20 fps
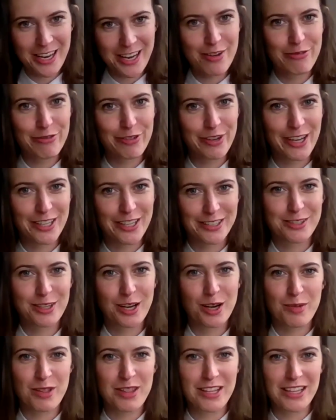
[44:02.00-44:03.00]
it here first. It's
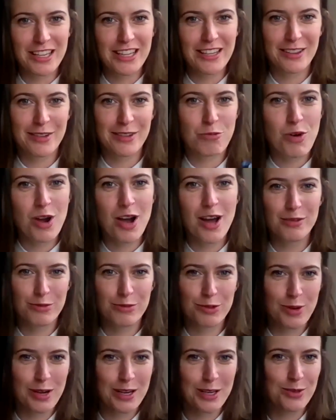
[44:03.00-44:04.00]
going to be the word
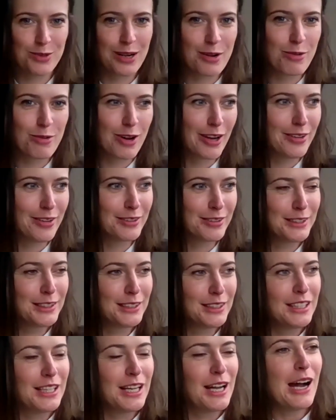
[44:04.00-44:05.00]
of 2021.
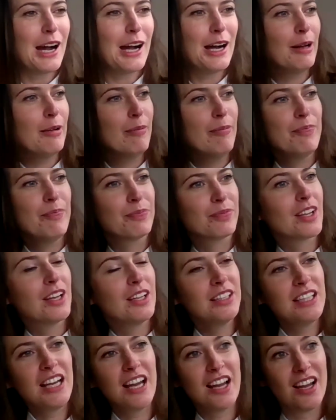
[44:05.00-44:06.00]

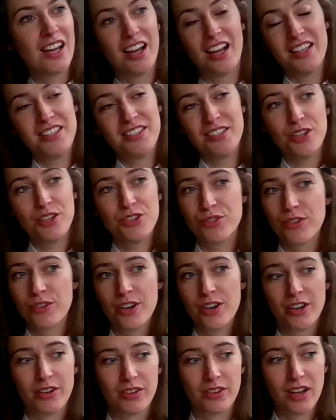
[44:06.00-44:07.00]
It's so
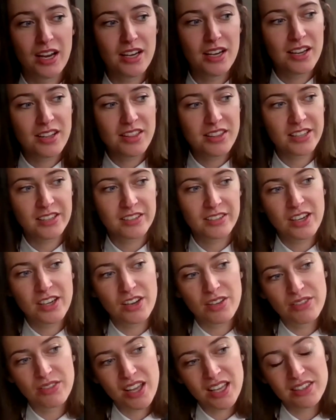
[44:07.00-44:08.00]
true. And I think
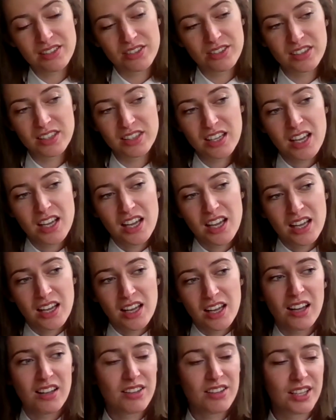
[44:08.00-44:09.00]
that's
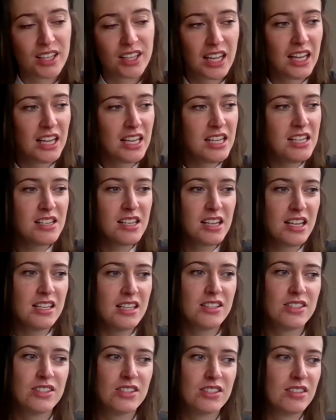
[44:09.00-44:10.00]

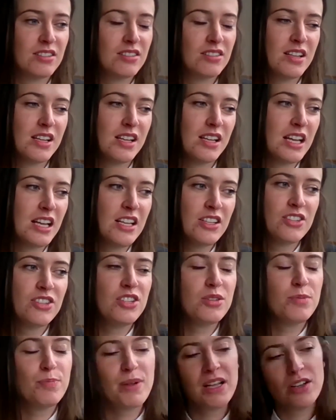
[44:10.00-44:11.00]
it's
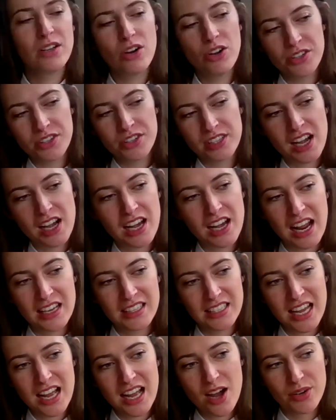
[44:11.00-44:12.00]
just being constantly
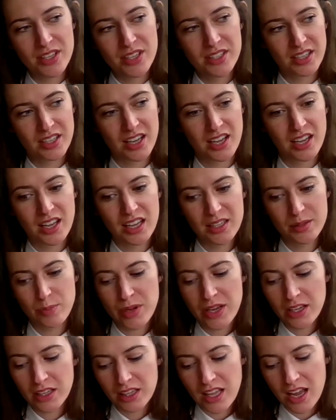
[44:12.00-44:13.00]
let down, isn't it? It's
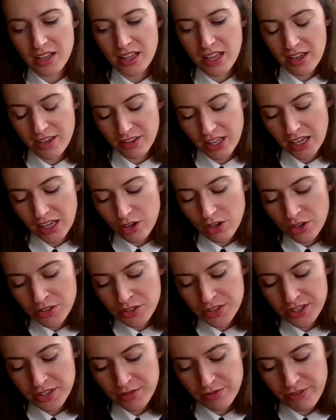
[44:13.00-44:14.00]
being that
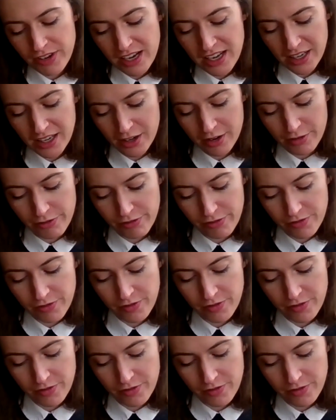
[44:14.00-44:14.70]
constant feeling of